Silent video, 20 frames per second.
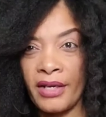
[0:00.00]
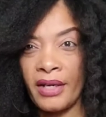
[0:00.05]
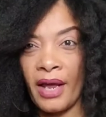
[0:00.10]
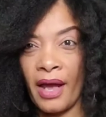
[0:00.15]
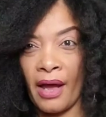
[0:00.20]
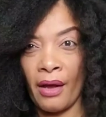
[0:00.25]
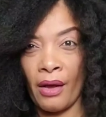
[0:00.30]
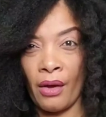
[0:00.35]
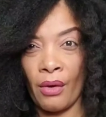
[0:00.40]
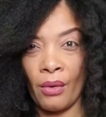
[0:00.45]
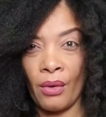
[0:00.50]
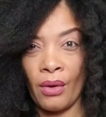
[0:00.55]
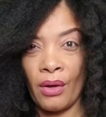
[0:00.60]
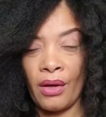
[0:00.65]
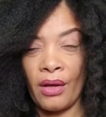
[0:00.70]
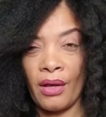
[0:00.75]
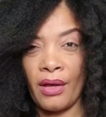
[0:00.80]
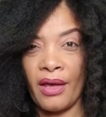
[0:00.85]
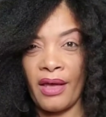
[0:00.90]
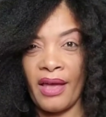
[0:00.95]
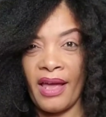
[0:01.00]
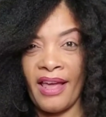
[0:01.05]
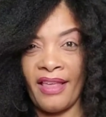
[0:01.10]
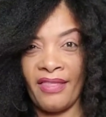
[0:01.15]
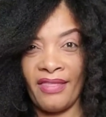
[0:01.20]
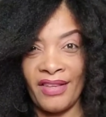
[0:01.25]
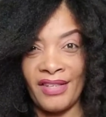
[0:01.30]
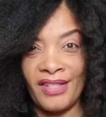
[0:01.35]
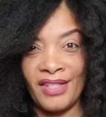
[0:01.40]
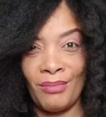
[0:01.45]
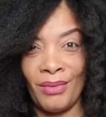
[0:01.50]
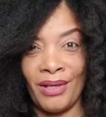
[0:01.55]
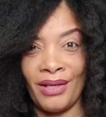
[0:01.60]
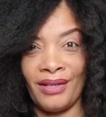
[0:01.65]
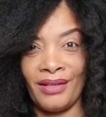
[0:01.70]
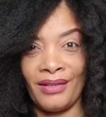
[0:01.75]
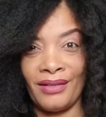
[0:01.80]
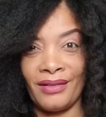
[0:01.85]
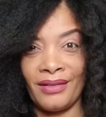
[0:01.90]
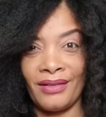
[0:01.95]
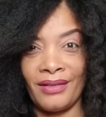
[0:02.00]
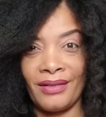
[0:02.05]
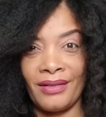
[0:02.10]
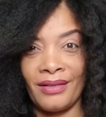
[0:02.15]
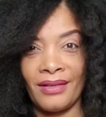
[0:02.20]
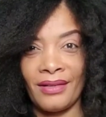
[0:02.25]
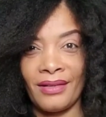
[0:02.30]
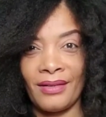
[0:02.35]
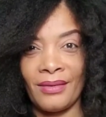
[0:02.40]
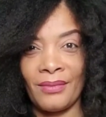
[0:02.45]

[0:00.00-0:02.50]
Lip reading: right now, at this minute,